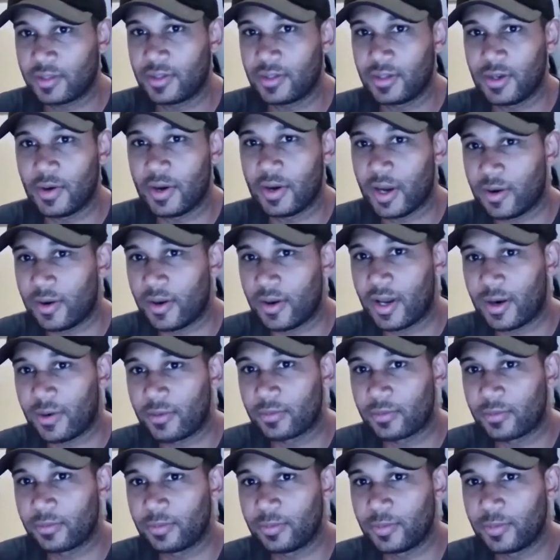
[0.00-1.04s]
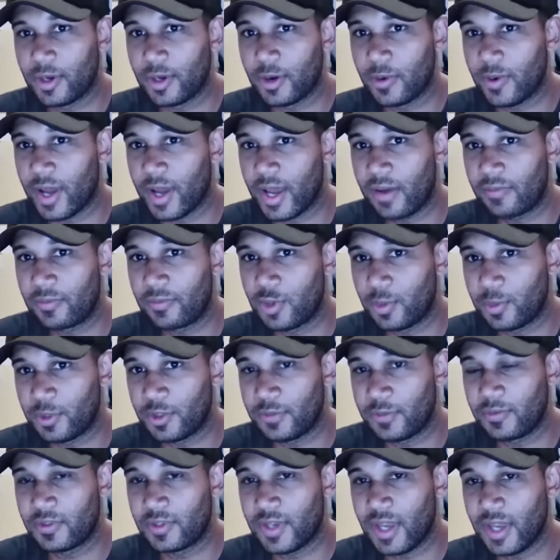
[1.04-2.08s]
You know, I don't have too much of
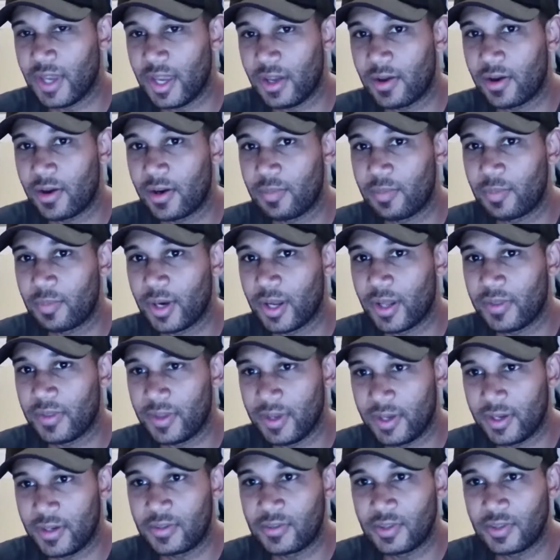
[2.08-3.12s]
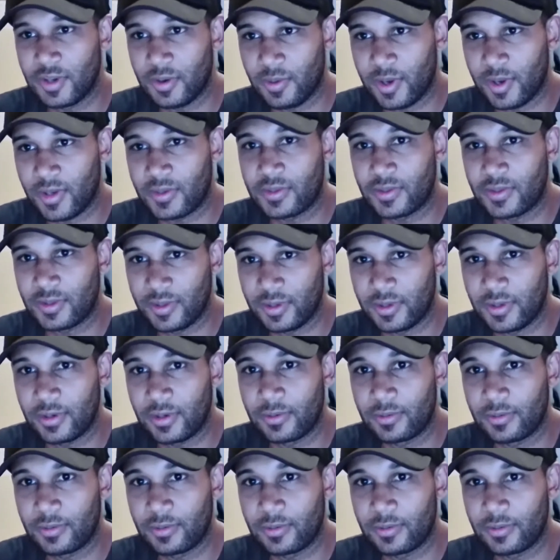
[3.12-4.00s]
a take on it, but I think it is interesting. You know.